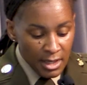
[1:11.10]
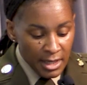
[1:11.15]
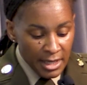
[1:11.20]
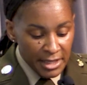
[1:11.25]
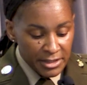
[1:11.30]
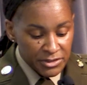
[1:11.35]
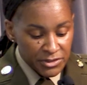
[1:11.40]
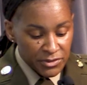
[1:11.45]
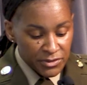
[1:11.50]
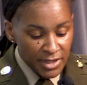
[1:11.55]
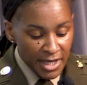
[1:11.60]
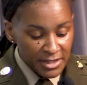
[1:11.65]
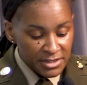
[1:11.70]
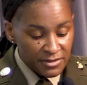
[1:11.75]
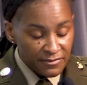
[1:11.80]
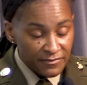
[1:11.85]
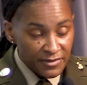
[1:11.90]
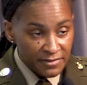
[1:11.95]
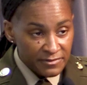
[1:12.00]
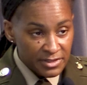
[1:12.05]
In
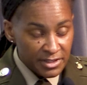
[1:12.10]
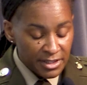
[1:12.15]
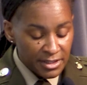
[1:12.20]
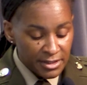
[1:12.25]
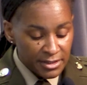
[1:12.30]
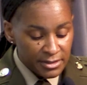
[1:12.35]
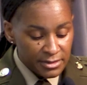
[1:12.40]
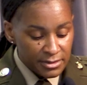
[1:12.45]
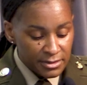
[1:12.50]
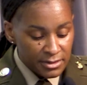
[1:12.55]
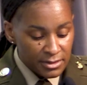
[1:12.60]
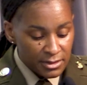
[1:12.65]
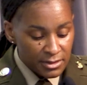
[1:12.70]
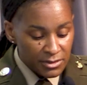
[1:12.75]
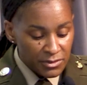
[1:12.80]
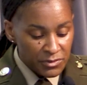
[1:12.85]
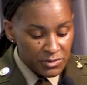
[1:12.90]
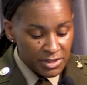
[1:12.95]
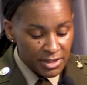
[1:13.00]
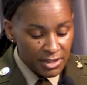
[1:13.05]
2015,
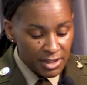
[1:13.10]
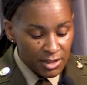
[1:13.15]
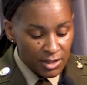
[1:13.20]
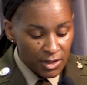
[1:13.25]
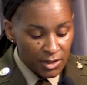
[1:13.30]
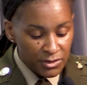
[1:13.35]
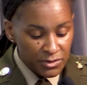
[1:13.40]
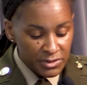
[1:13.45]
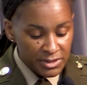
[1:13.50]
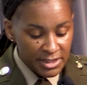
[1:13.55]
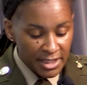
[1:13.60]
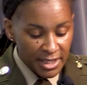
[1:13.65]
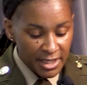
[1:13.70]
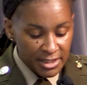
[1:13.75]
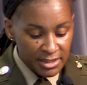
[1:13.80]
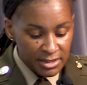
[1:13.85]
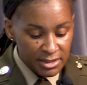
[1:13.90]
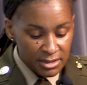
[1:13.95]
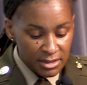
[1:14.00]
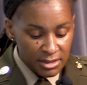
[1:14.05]
Lieutenant Colonel
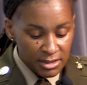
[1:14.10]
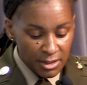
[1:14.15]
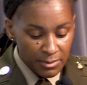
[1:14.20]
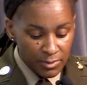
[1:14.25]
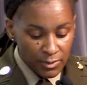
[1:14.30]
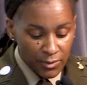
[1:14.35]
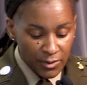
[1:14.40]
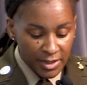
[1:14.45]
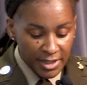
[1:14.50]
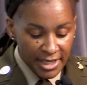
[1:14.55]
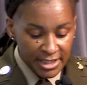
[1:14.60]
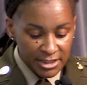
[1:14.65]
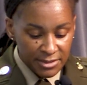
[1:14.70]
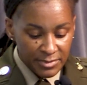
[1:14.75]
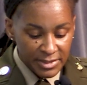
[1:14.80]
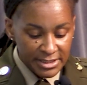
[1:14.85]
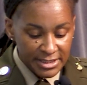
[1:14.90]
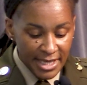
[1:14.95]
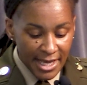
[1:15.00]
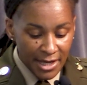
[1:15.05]
Sands deployed as a
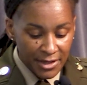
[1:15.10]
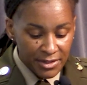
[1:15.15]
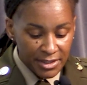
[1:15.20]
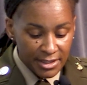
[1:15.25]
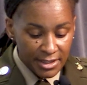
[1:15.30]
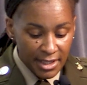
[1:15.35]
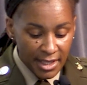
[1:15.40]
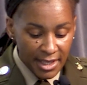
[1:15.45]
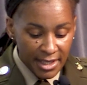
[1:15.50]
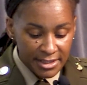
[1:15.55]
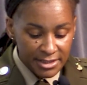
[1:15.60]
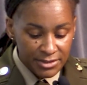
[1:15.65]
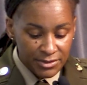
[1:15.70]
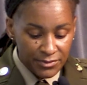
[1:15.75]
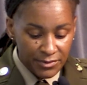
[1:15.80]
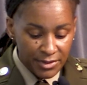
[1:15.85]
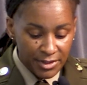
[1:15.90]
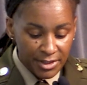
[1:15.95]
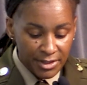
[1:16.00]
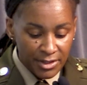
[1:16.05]
Battalion
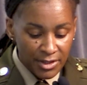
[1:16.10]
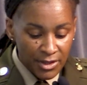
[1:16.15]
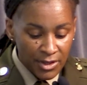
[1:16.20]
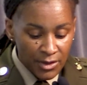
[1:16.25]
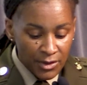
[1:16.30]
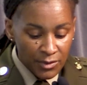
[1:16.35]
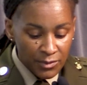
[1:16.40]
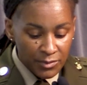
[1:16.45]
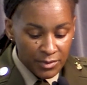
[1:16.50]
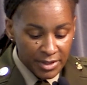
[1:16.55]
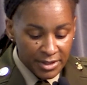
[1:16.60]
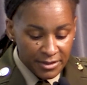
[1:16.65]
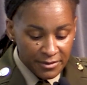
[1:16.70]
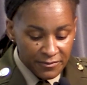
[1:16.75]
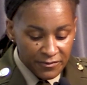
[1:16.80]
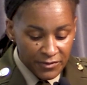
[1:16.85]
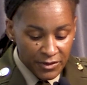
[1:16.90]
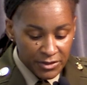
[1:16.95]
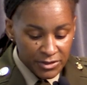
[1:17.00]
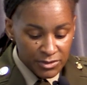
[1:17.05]
S3 with the
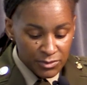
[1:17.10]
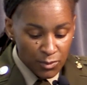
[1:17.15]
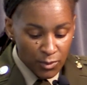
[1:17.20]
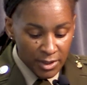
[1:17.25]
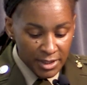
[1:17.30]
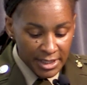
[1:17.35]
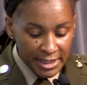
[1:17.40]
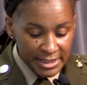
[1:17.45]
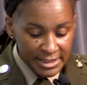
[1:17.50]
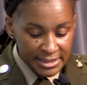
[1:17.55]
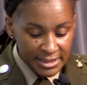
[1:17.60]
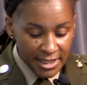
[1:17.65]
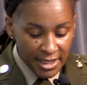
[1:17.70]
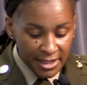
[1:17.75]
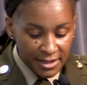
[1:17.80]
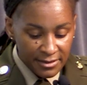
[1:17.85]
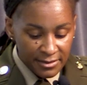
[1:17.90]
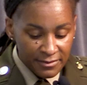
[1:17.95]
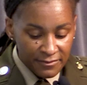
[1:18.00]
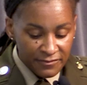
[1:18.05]
1st
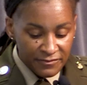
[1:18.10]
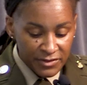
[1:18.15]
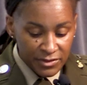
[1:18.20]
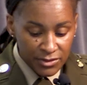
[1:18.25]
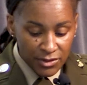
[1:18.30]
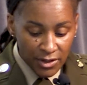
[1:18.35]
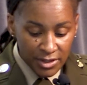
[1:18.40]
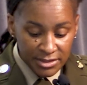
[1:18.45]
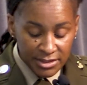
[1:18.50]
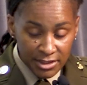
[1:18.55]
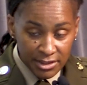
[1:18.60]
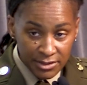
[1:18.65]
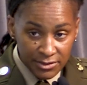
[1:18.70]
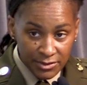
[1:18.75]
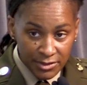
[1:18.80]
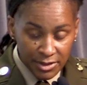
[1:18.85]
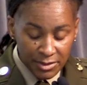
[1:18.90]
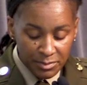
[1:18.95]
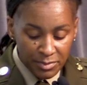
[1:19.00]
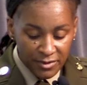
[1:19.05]
182nd Field
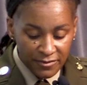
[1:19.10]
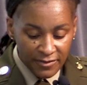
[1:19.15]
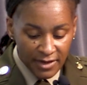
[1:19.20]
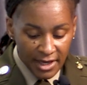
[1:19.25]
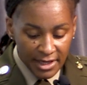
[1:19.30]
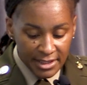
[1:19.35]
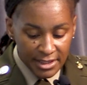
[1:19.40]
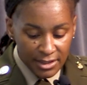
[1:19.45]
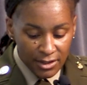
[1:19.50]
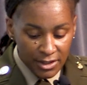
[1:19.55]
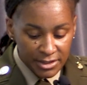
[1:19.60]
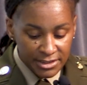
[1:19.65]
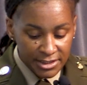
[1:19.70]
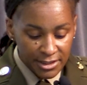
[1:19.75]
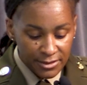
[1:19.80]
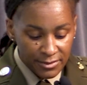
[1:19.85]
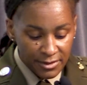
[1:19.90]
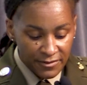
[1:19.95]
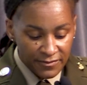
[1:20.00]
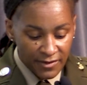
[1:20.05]
Artillery, providing
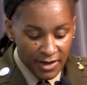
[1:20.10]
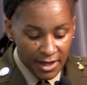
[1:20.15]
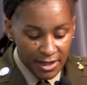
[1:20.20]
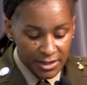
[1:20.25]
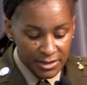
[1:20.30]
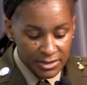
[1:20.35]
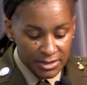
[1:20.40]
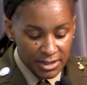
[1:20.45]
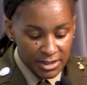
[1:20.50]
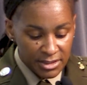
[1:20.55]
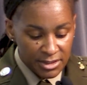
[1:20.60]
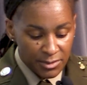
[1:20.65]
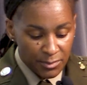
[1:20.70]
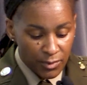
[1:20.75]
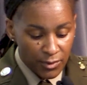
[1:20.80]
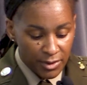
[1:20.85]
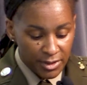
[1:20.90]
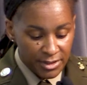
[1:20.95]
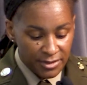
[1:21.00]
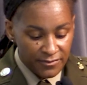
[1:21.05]
artillery fires in
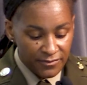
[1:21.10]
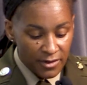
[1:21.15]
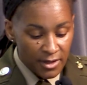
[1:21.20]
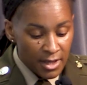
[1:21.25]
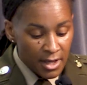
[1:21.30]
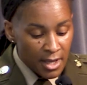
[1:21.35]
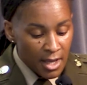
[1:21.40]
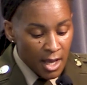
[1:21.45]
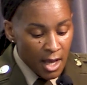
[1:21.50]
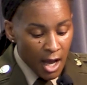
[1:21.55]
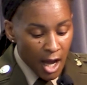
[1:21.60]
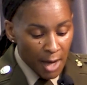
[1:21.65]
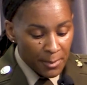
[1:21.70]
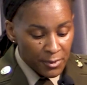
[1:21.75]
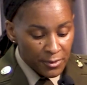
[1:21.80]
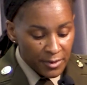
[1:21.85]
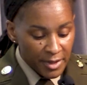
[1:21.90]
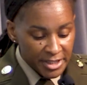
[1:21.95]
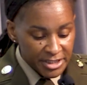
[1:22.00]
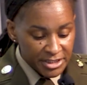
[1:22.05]
support of
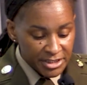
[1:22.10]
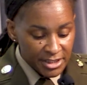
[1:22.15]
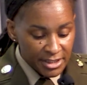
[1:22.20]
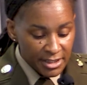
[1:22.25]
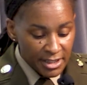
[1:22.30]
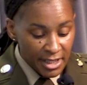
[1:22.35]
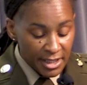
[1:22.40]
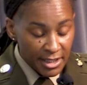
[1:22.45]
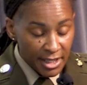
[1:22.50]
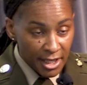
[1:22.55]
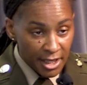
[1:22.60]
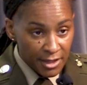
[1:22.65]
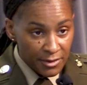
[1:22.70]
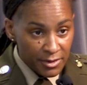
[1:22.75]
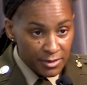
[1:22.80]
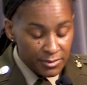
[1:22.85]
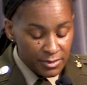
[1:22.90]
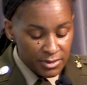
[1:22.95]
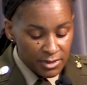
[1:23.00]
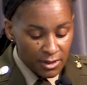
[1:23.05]
Operation
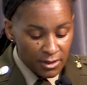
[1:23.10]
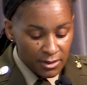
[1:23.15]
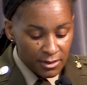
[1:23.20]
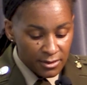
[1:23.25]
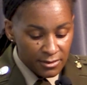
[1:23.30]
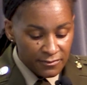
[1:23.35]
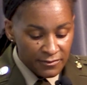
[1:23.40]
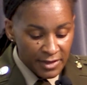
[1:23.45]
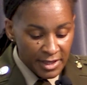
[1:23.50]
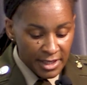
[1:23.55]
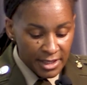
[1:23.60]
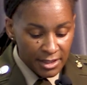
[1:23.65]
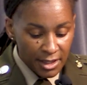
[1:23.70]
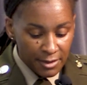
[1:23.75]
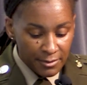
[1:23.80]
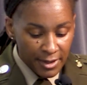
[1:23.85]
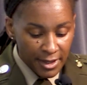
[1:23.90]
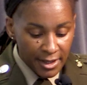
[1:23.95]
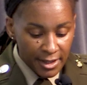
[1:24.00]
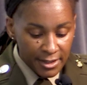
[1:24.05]
Inherent Resolve in
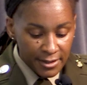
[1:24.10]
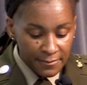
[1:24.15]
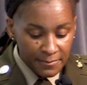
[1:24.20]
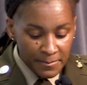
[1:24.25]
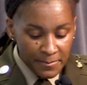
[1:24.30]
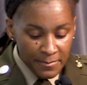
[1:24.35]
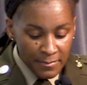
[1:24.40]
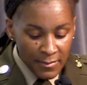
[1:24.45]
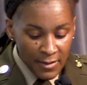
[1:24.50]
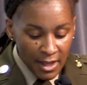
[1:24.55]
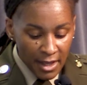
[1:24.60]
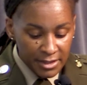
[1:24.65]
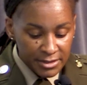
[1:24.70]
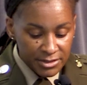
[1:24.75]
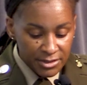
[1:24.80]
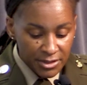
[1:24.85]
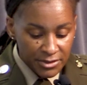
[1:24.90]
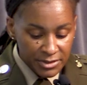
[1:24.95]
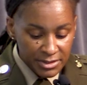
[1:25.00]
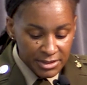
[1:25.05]
Iraq and
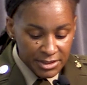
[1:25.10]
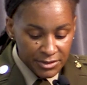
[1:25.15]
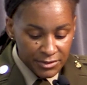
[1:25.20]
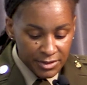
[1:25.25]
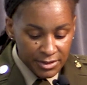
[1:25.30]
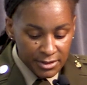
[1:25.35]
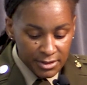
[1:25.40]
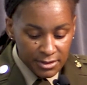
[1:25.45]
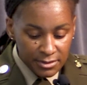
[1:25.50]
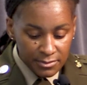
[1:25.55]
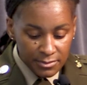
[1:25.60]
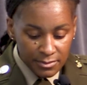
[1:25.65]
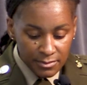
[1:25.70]
southern Syria.